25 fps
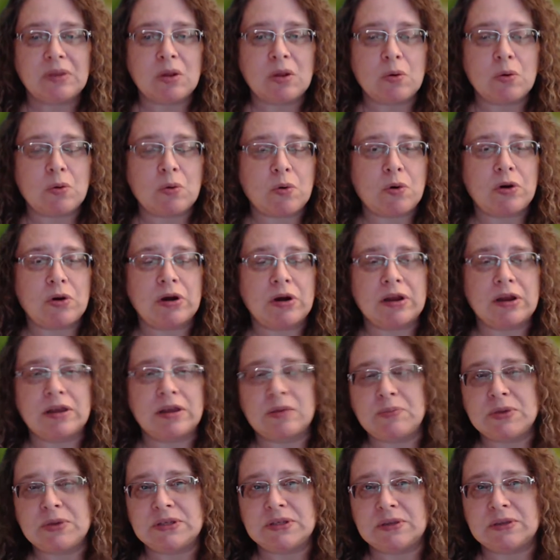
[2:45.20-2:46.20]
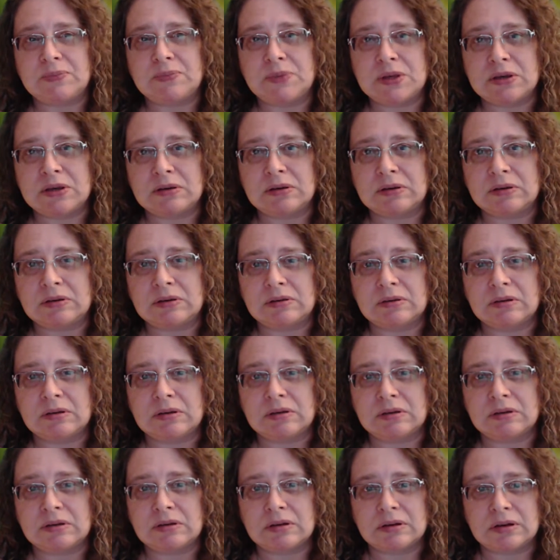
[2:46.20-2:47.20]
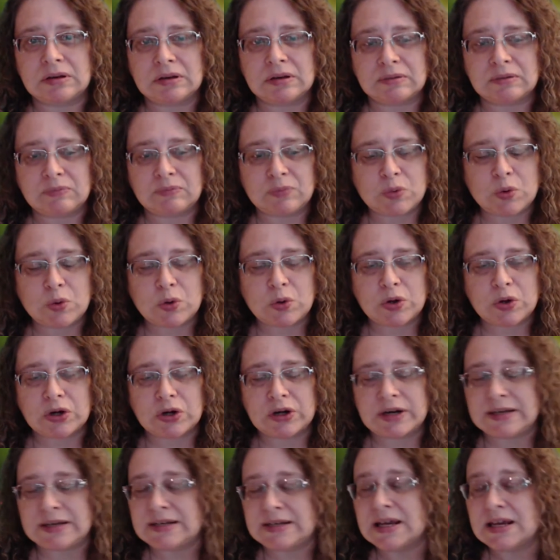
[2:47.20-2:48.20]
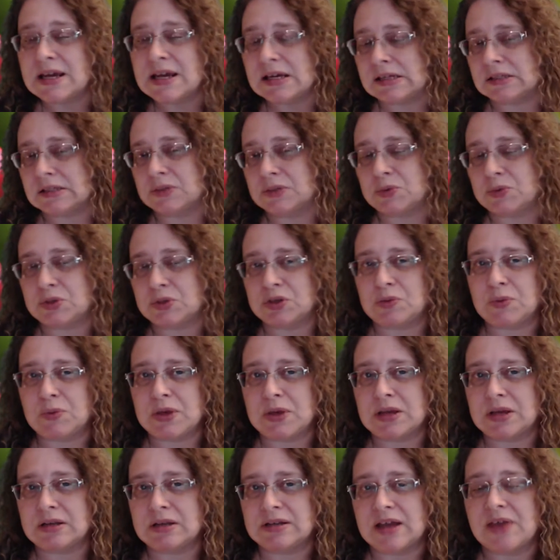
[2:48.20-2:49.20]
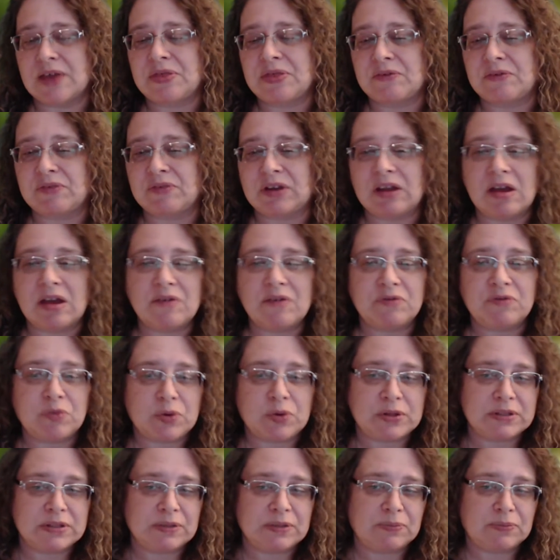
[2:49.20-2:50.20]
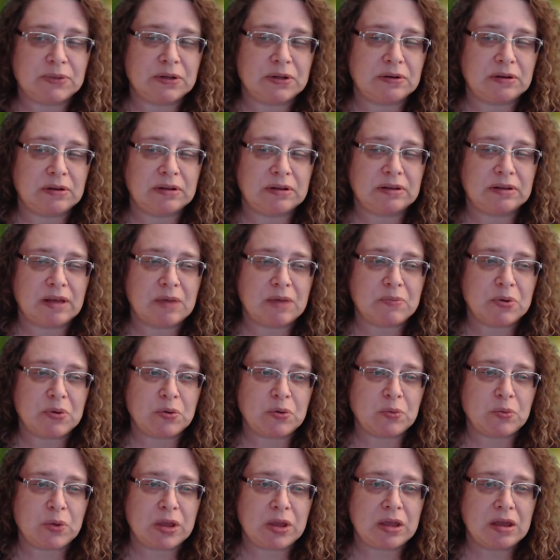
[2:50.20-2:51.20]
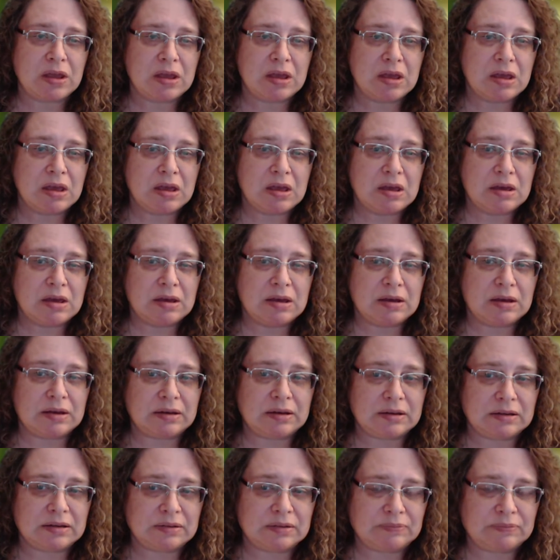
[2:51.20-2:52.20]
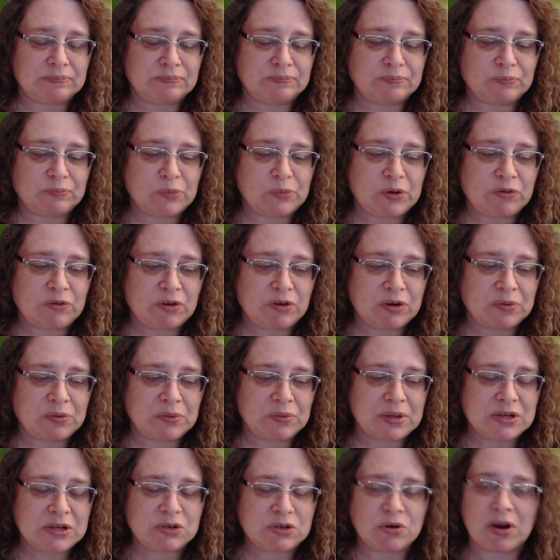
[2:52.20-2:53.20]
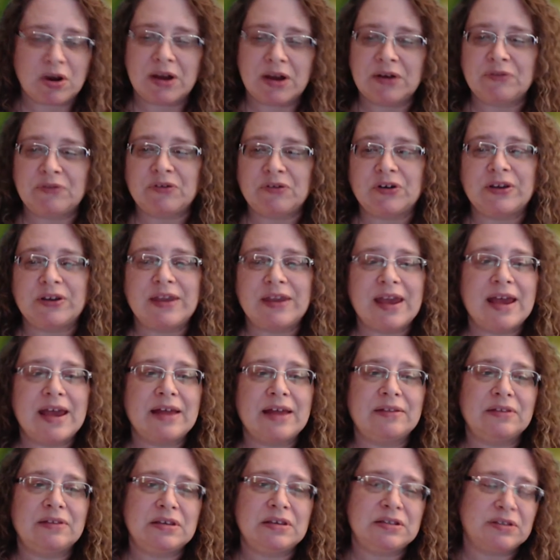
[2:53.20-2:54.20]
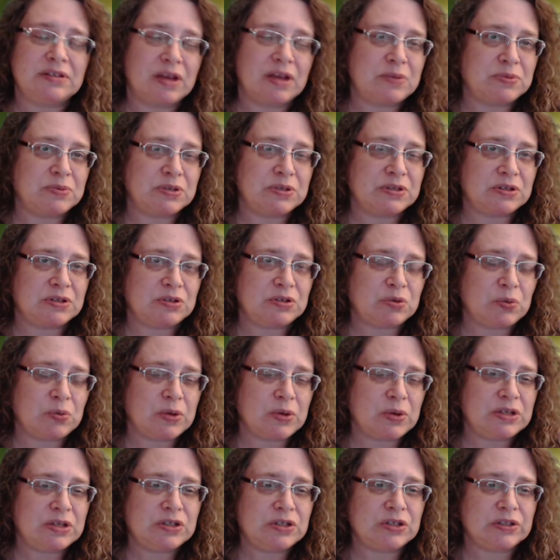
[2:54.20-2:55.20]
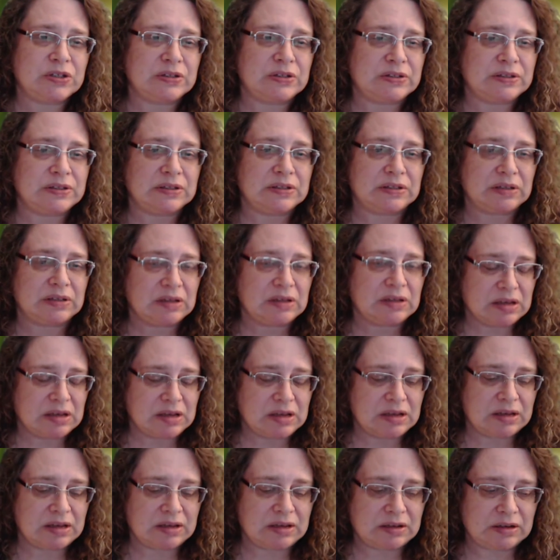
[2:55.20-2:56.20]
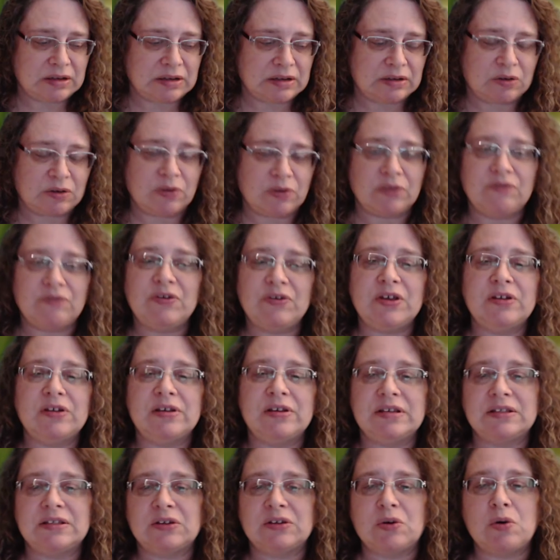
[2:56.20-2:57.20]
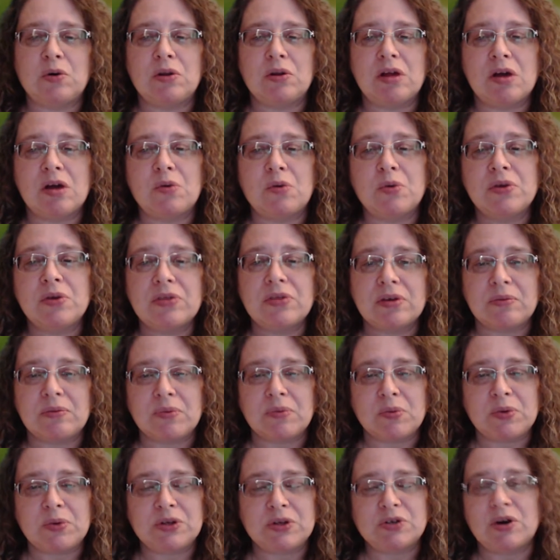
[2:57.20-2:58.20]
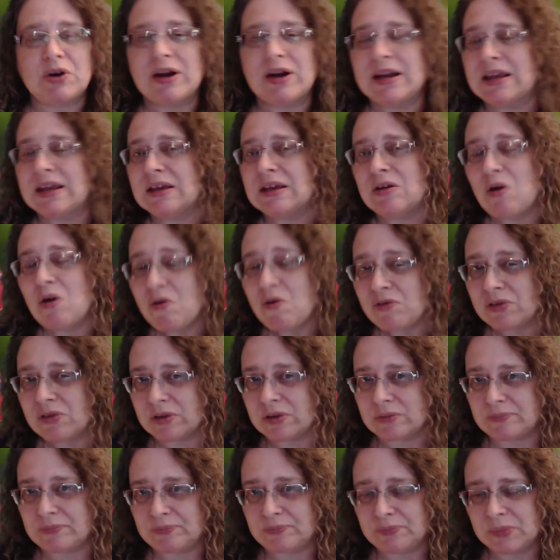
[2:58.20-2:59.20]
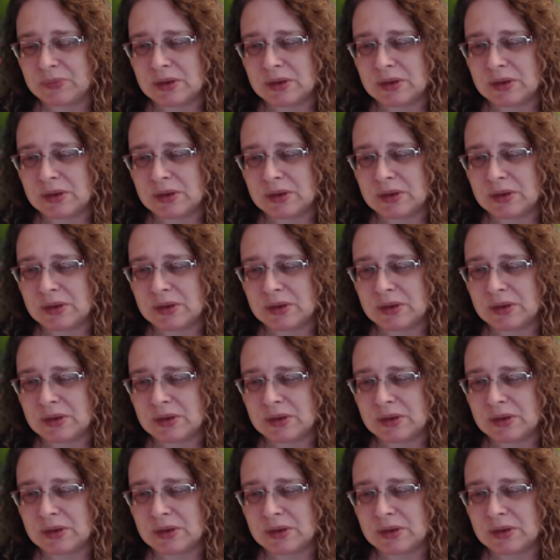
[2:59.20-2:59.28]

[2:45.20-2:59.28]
or it can be something more intense, which could be a death of a loved one, something like that. But we frequently try to forget these types of situations and all the feelings that go along with them, and we try to get over them